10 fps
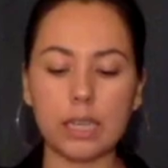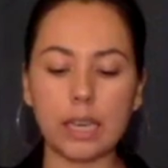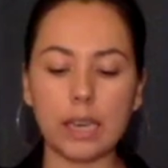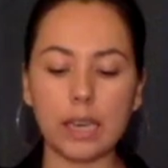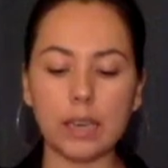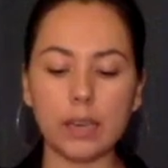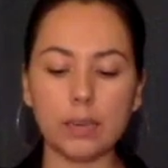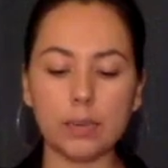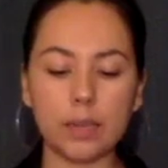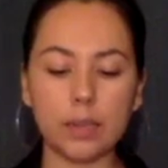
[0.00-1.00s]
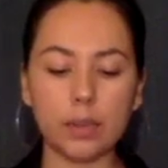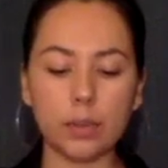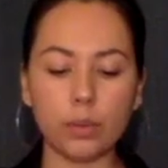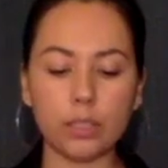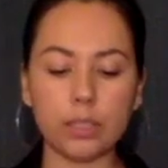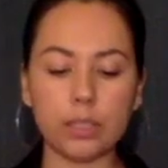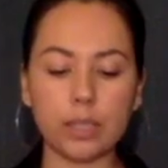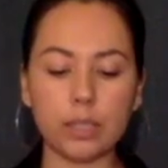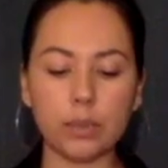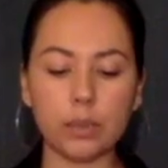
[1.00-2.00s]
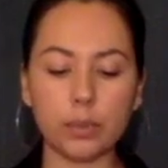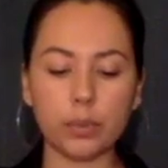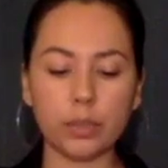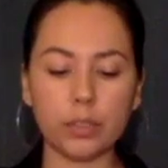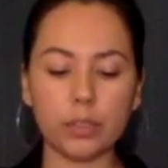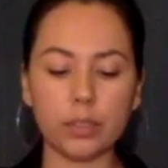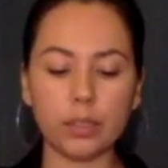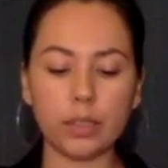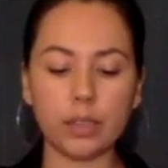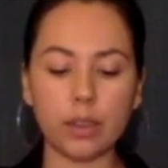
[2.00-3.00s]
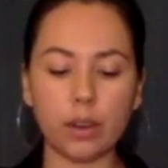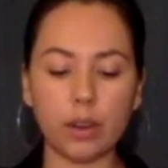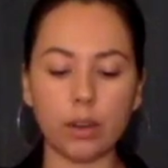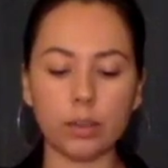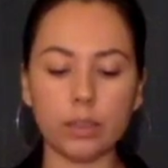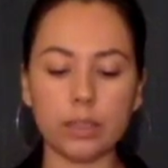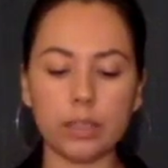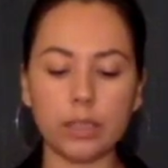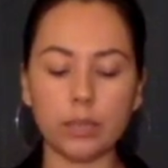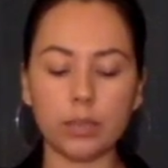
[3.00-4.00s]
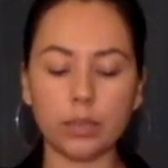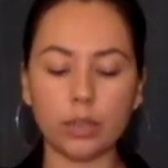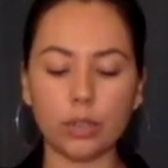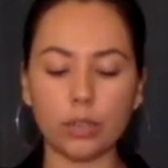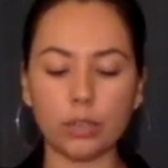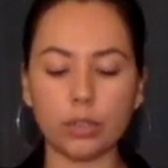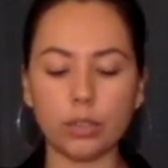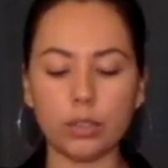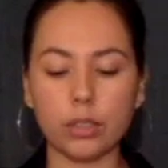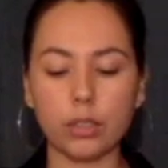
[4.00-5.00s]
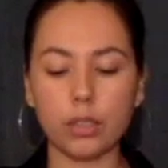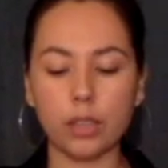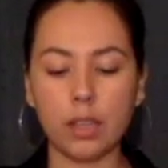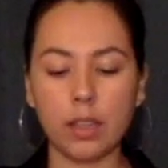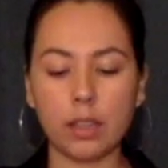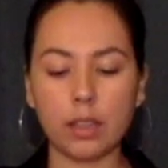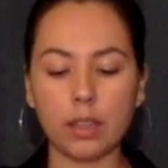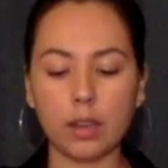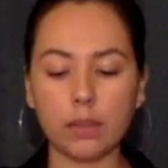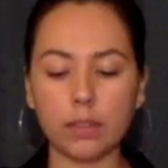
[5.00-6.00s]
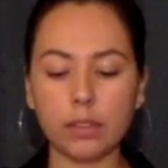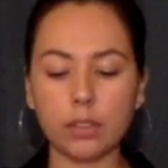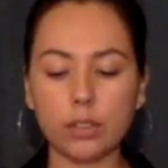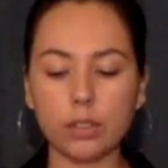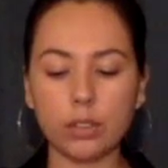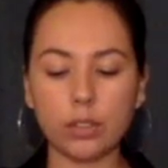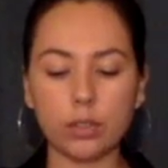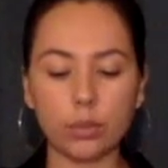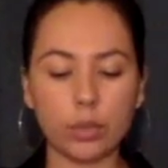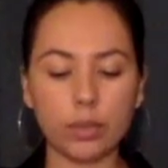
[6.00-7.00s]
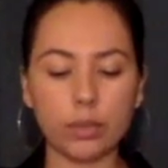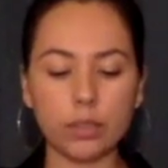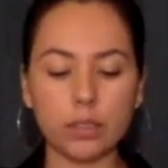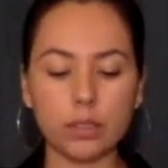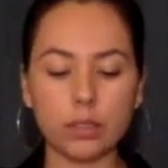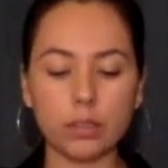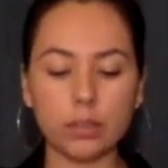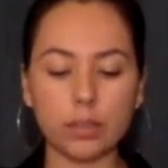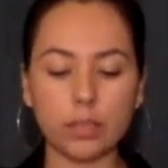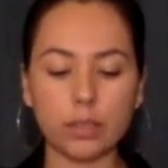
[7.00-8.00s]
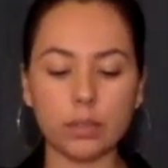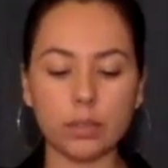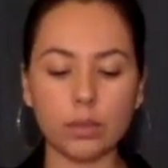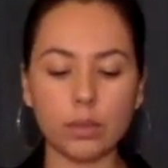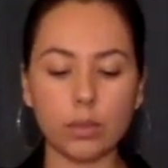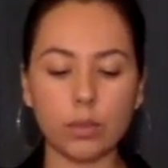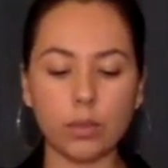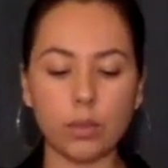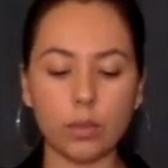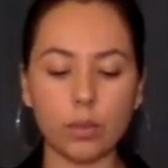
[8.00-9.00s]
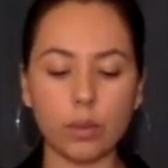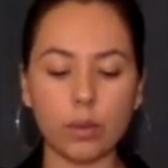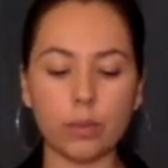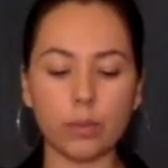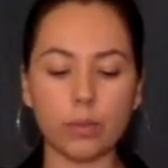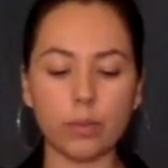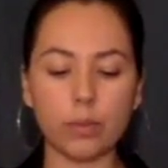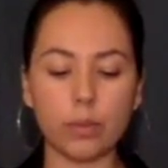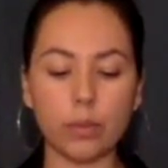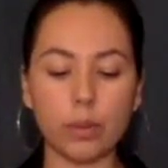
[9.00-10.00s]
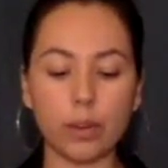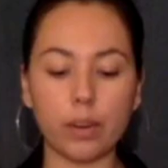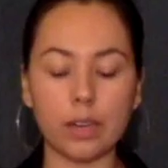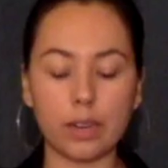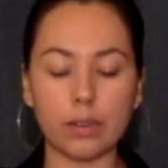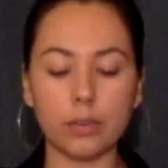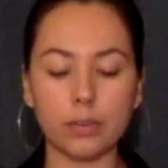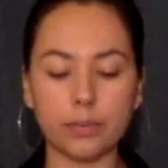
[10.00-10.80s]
K and B were detained with boys, and R was detained with girls. Then officers took the three of us to the place where we are now.